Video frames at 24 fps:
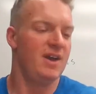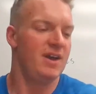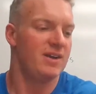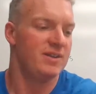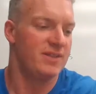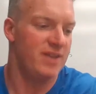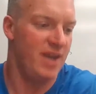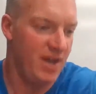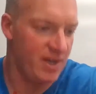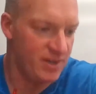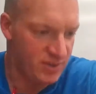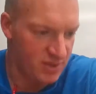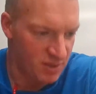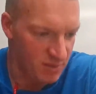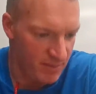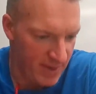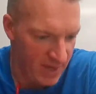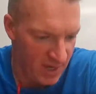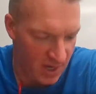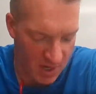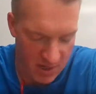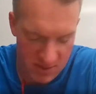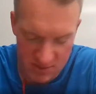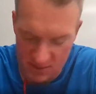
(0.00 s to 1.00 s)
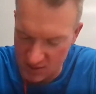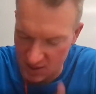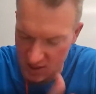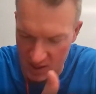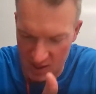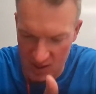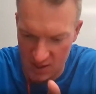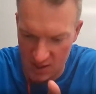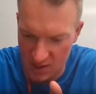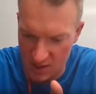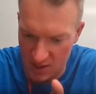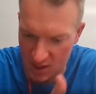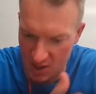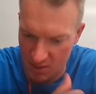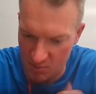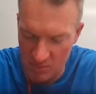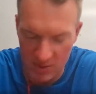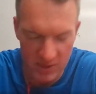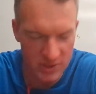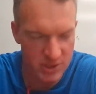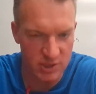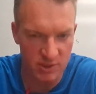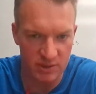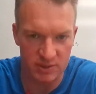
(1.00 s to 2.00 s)
Yeah, so man, I
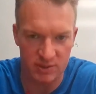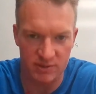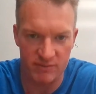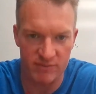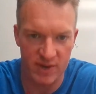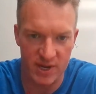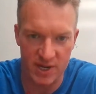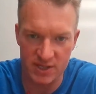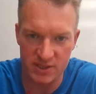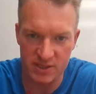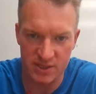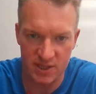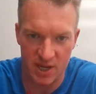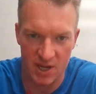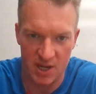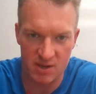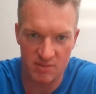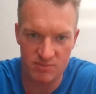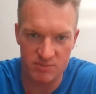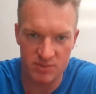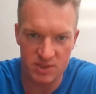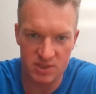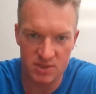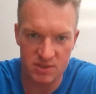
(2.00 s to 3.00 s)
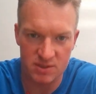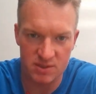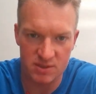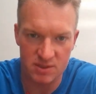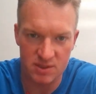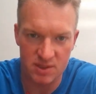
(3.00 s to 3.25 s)
met you at the Vegas games